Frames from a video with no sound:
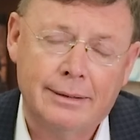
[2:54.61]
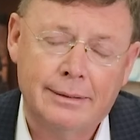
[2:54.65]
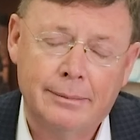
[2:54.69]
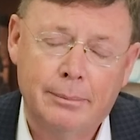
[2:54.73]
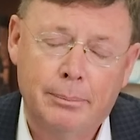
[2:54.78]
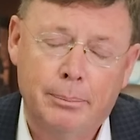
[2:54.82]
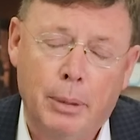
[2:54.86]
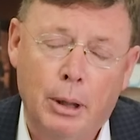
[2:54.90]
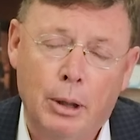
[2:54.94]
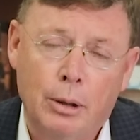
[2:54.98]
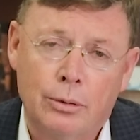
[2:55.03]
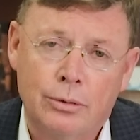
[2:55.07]

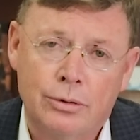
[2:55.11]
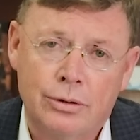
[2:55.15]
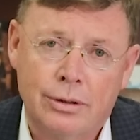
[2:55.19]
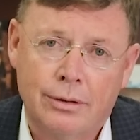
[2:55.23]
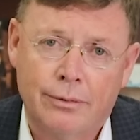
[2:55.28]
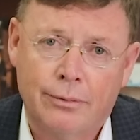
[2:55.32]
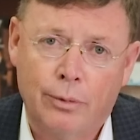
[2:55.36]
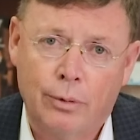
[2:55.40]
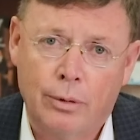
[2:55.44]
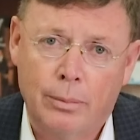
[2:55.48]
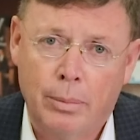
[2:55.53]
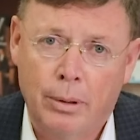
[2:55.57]
bodes
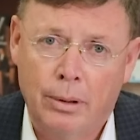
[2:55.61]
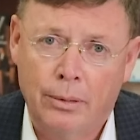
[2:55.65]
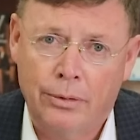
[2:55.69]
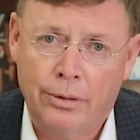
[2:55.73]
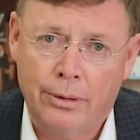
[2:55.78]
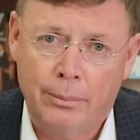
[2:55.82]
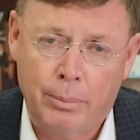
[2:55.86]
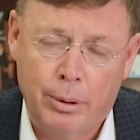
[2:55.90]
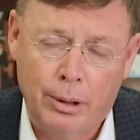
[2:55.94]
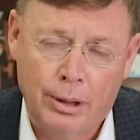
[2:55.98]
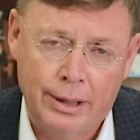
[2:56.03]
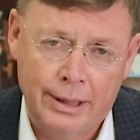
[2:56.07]
for
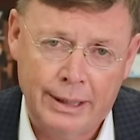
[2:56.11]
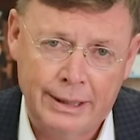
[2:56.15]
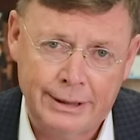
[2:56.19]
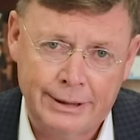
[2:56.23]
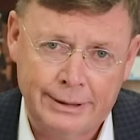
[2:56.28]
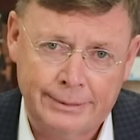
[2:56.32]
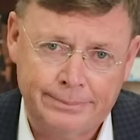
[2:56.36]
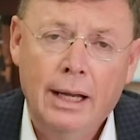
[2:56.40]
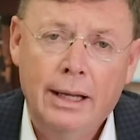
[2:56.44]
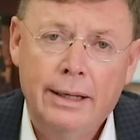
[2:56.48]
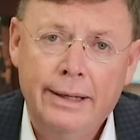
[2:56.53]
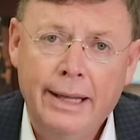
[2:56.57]
both
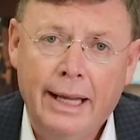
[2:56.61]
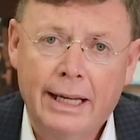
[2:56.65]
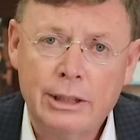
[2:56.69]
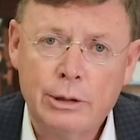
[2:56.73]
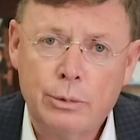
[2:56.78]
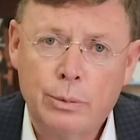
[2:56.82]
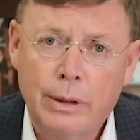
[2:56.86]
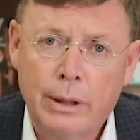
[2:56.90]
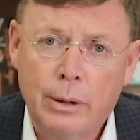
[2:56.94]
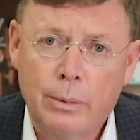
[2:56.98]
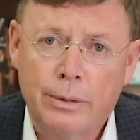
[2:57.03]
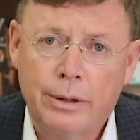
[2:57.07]
parties
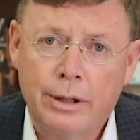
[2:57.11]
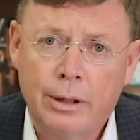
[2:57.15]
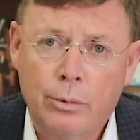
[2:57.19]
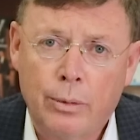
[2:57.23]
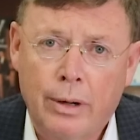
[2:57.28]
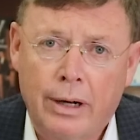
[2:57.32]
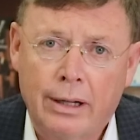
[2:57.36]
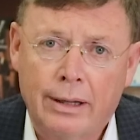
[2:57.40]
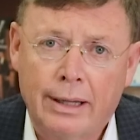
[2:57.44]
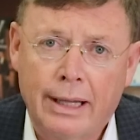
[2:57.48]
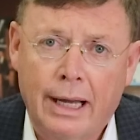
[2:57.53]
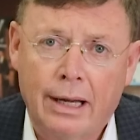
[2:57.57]
next week when they're
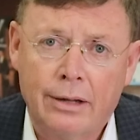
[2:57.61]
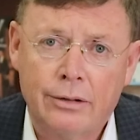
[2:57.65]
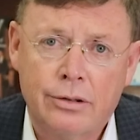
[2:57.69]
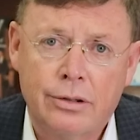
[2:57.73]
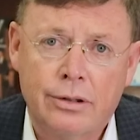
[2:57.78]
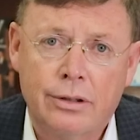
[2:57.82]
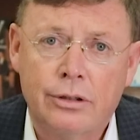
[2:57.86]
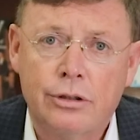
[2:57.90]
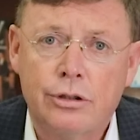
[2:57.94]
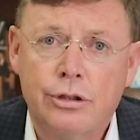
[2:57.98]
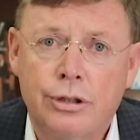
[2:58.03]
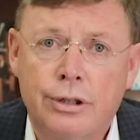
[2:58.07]
read aloud
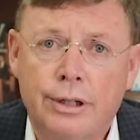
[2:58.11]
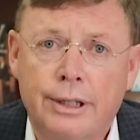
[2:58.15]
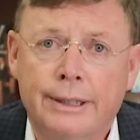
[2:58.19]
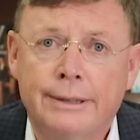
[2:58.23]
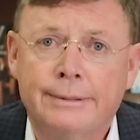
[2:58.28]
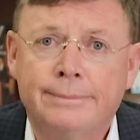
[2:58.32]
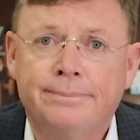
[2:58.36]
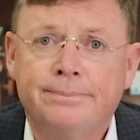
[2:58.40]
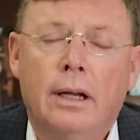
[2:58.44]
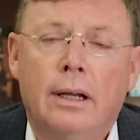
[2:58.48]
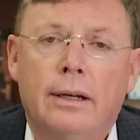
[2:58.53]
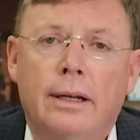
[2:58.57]
to the jury.